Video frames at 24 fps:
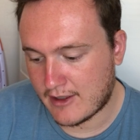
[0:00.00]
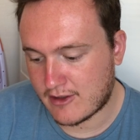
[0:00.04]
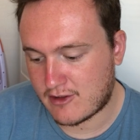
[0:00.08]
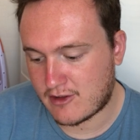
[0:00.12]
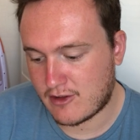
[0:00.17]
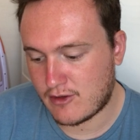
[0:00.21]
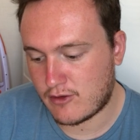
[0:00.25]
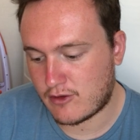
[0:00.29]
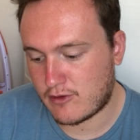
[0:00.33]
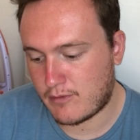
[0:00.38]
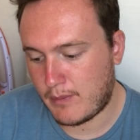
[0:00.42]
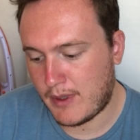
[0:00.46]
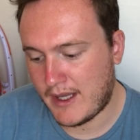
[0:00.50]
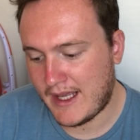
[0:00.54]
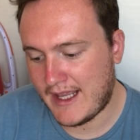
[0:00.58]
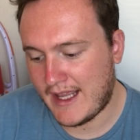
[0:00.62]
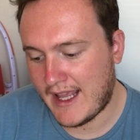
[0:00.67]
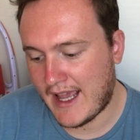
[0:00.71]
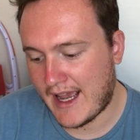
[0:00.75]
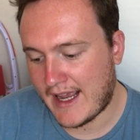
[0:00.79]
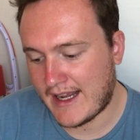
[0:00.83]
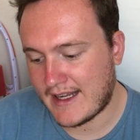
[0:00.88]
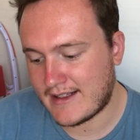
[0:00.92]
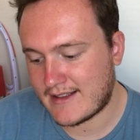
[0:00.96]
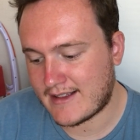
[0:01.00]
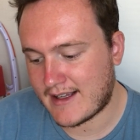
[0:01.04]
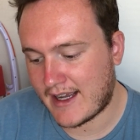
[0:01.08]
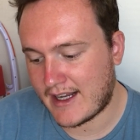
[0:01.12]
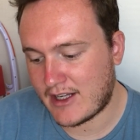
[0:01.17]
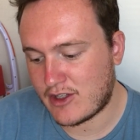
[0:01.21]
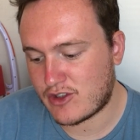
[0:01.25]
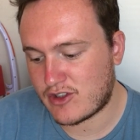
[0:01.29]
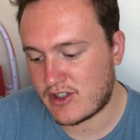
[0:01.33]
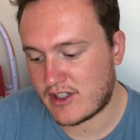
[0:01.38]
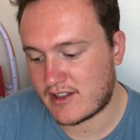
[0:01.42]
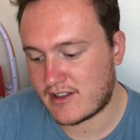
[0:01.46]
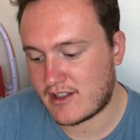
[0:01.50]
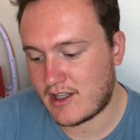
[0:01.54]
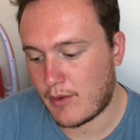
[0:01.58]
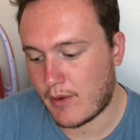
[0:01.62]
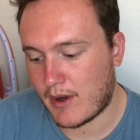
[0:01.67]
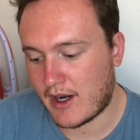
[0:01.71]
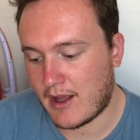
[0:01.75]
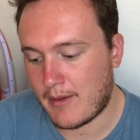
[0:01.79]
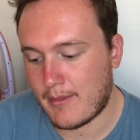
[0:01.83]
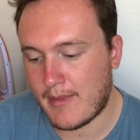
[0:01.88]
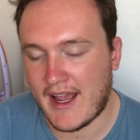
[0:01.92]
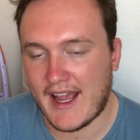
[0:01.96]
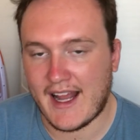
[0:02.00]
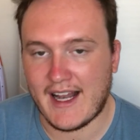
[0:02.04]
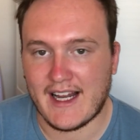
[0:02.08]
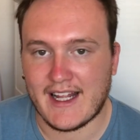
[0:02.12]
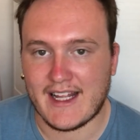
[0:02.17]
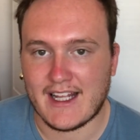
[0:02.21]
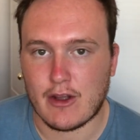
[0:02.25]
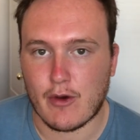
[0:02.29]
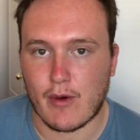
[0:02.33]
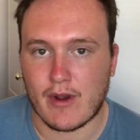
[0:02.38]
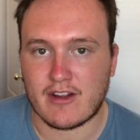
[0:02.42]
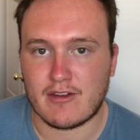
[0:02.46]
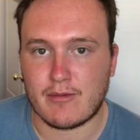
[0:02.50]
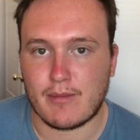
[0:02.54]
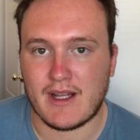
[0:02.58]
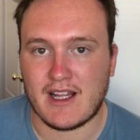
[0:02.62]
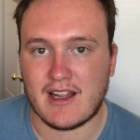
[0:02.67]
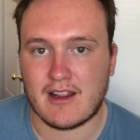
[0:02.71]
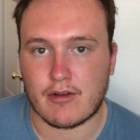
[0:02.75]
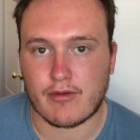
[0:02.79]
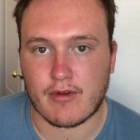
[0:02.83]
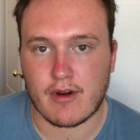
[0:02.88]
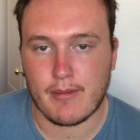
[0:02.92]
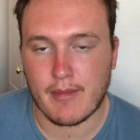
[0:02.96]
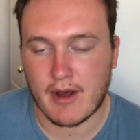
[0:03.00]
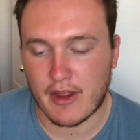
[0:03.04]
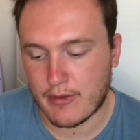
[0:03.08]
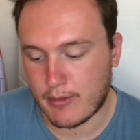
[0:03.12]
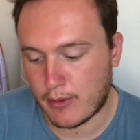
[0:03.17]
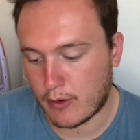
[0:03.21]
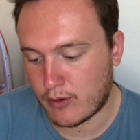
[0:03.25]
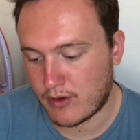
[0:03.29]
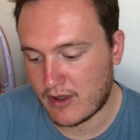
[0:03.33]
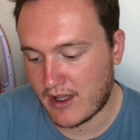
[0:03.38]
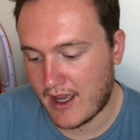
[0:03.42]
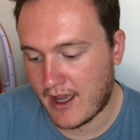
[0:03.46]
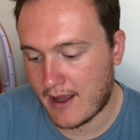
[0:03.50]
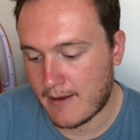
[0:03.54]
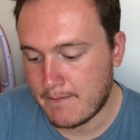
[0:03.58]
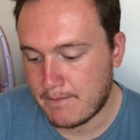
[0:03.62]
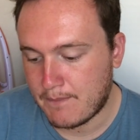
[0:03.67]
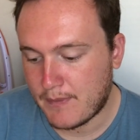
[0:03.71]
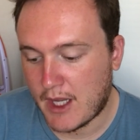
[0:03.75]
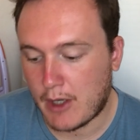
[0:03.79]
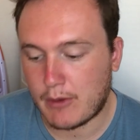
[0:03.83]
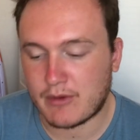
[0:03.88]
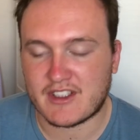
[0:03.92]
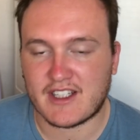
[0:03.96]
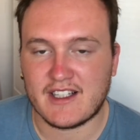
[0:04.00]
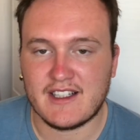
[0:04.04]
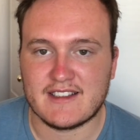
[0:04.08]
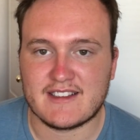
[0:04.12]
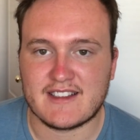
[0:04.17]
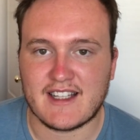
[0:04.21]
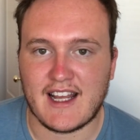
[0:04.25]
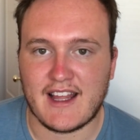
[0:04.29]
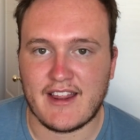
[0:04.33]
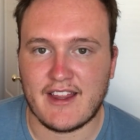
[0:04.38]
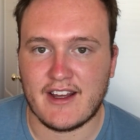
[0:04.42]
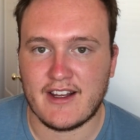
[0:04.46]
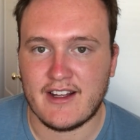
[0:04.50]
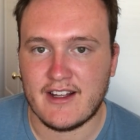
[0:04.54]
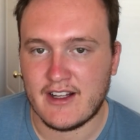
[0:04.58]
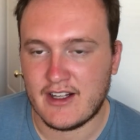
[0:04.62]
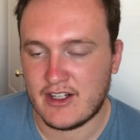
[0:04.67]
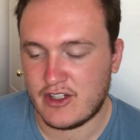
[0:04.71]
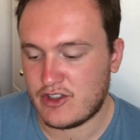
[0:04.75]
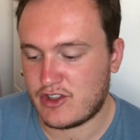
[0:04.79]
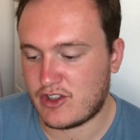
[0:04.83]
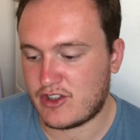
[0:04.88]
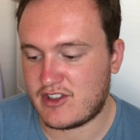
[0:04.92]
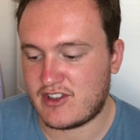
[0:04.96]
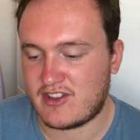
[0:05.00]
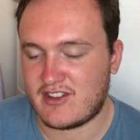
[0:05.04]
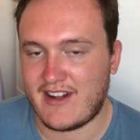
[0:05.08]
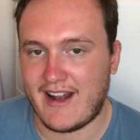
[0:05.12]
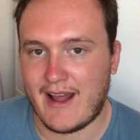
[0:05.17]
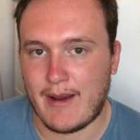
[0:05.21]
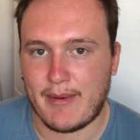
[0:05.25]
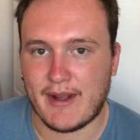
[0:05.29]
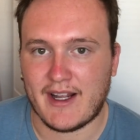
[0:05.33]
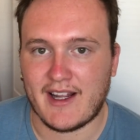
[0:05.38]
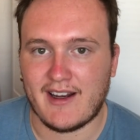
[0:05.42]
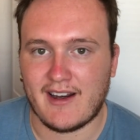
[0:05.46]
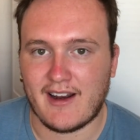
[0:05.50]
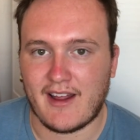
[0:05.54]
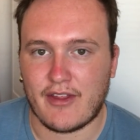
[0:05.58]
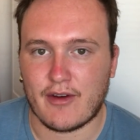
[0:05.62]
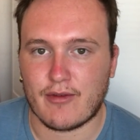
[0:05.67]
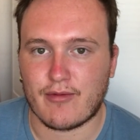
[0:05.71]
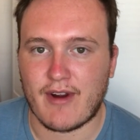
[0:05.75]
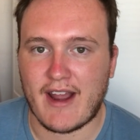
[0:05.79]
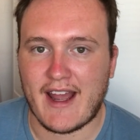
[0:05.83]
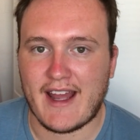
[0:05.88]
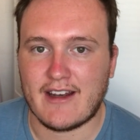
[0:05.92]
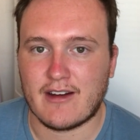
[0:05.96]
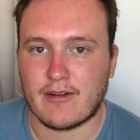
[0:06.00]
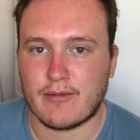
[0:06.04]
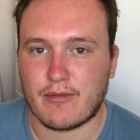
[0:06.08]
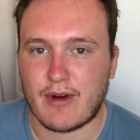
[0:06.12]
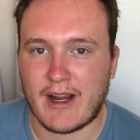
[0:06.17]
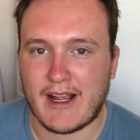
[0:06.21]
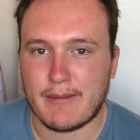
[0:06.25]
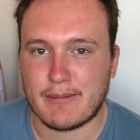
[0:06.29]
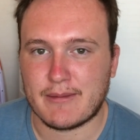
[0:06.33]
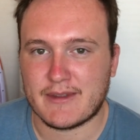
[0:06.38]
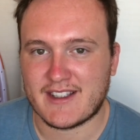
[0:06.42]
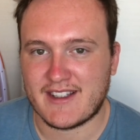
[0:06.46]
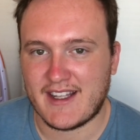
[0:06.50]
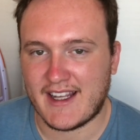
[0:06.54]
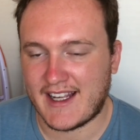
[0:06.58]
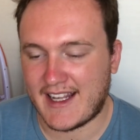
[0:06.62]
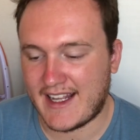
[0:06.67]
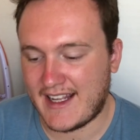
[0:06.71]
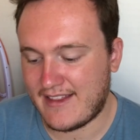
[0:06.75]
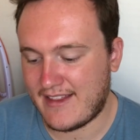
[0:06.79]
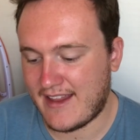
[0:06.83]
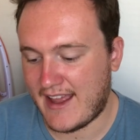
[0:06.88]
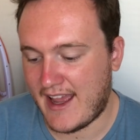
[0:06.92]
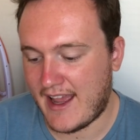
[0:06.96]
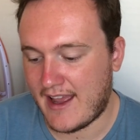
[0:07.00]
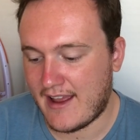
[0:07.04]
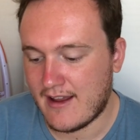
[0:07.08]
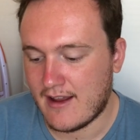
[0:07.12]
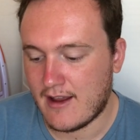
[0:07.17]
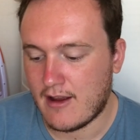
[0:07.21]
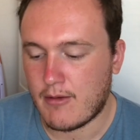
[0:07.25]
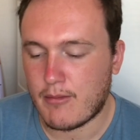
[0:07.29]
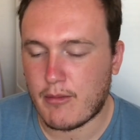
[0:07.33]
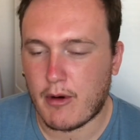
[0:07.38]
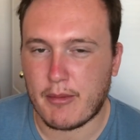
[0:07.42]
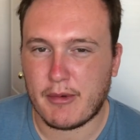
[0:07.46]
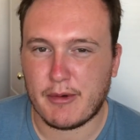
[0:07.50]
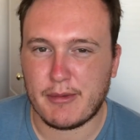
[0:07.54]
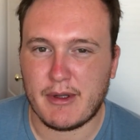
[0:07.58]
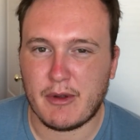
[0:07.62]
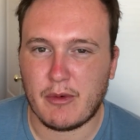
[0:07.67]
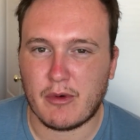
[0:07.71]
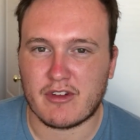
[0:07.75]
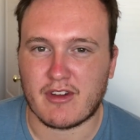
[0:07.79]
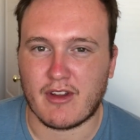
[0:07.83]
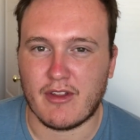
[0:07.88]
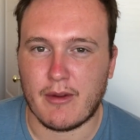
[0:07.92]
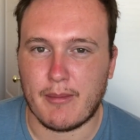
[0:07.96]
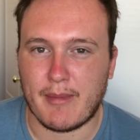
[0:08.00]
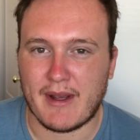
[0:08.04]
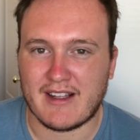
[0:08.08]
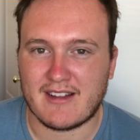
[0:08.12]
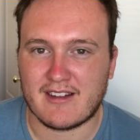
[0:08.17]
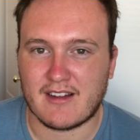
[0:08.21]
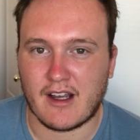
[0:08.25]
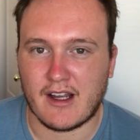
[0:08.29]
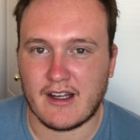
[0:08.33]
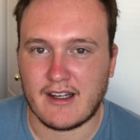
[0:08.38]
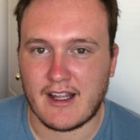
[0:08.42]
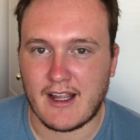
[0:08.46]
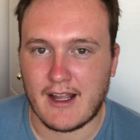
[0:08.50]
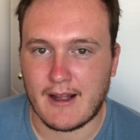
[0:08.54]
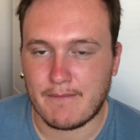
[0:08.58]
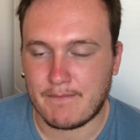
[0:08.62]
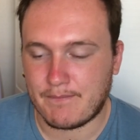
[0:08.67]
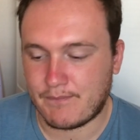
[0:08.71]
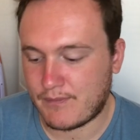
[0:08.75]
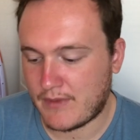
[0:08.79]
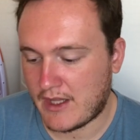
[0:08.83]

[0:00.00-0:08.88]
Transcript: Asus P8 H61M LE USB 3 motherboard. Yeah, I was going to say that just slapping another random RAM stick in there probably wasn't the best idea.